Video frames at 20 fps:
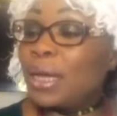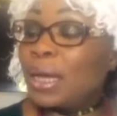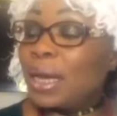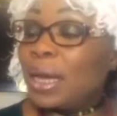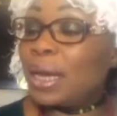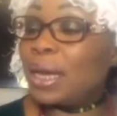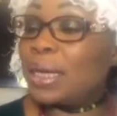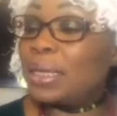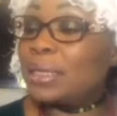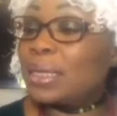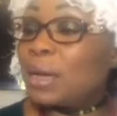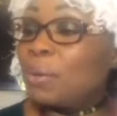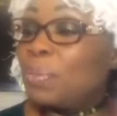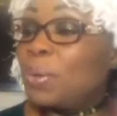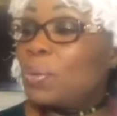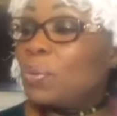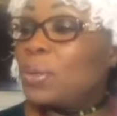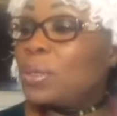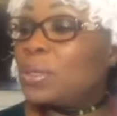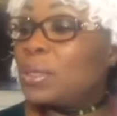guys, I'll
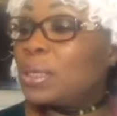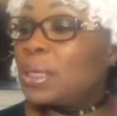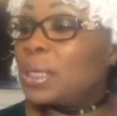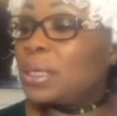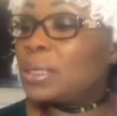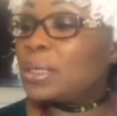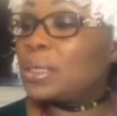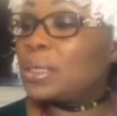be with you in a